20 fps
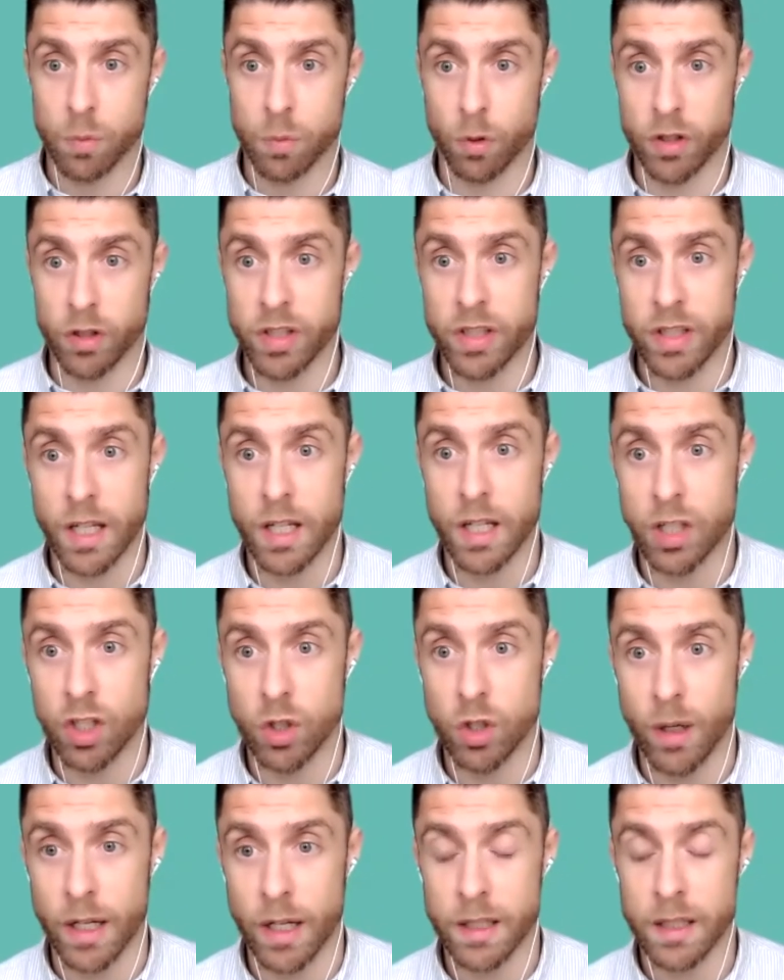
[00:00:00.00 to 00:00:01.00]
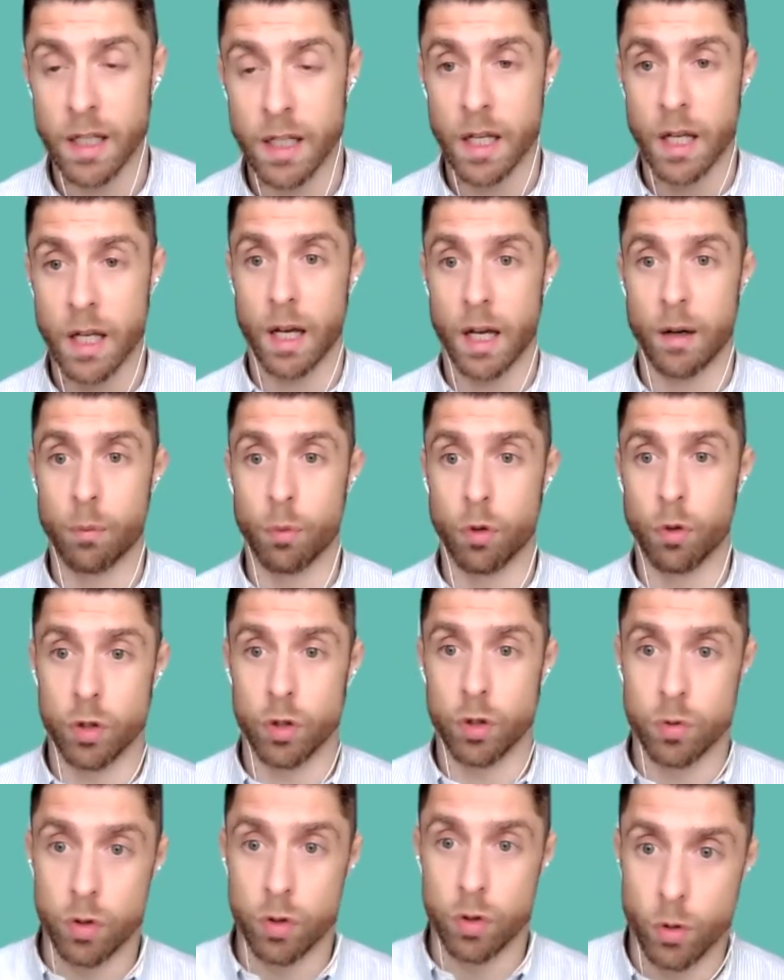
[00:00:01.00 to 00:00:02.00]
what stage you at and what are
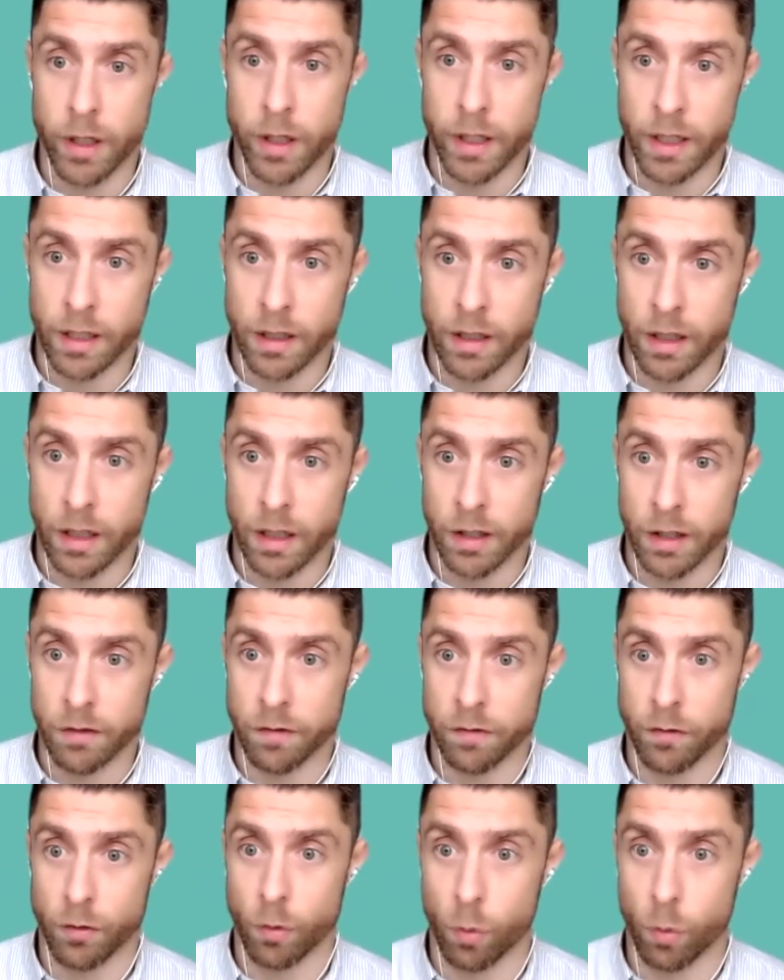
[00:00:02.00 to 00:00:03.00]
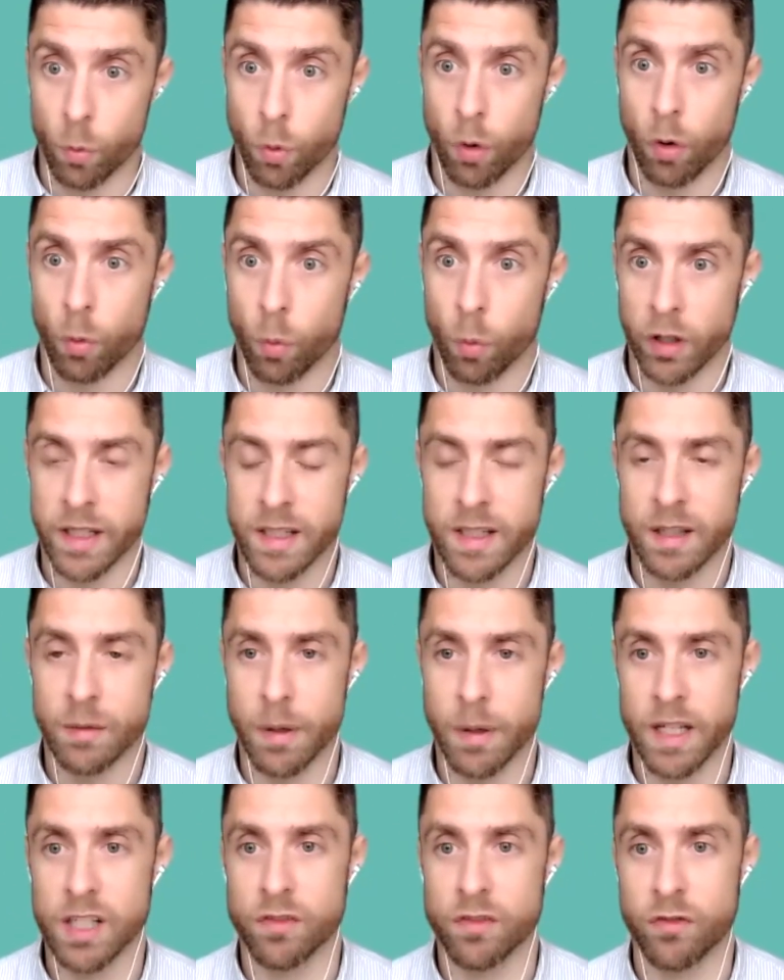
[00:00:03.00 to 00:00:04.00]
you doing, and kind of what is the
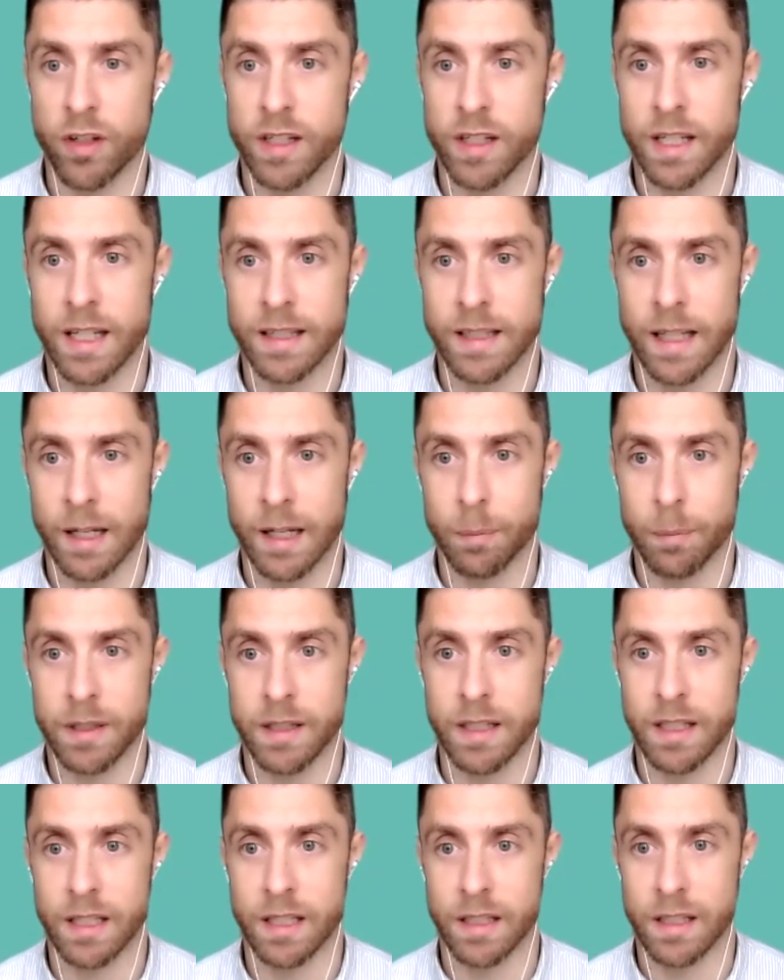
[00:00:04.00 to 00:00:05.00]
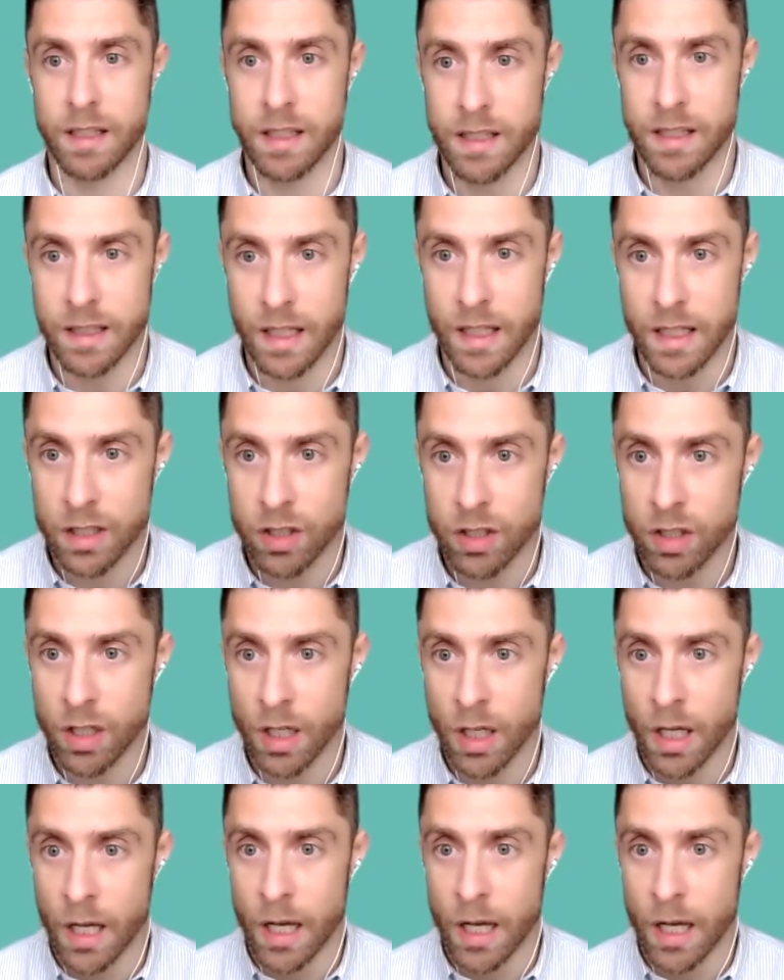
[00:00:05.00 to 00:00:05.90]
best fit at that particular stage.